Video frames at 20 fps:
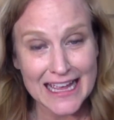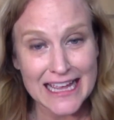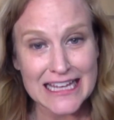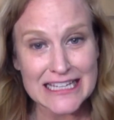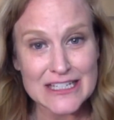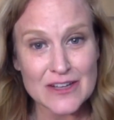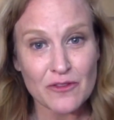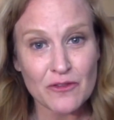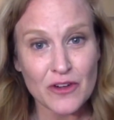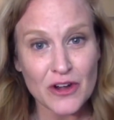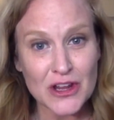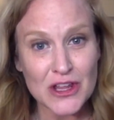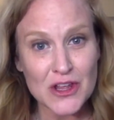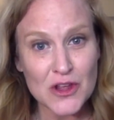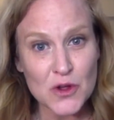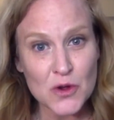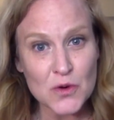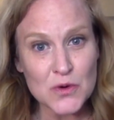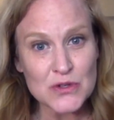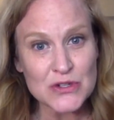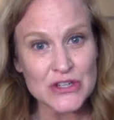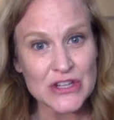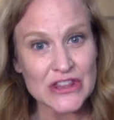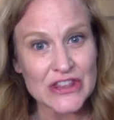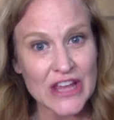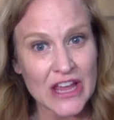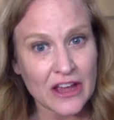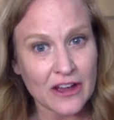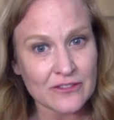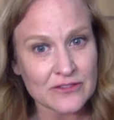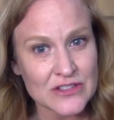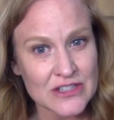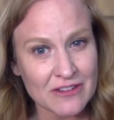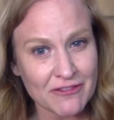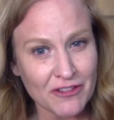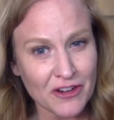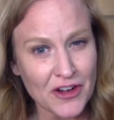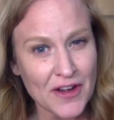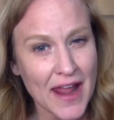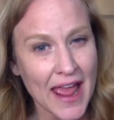is for you to think of different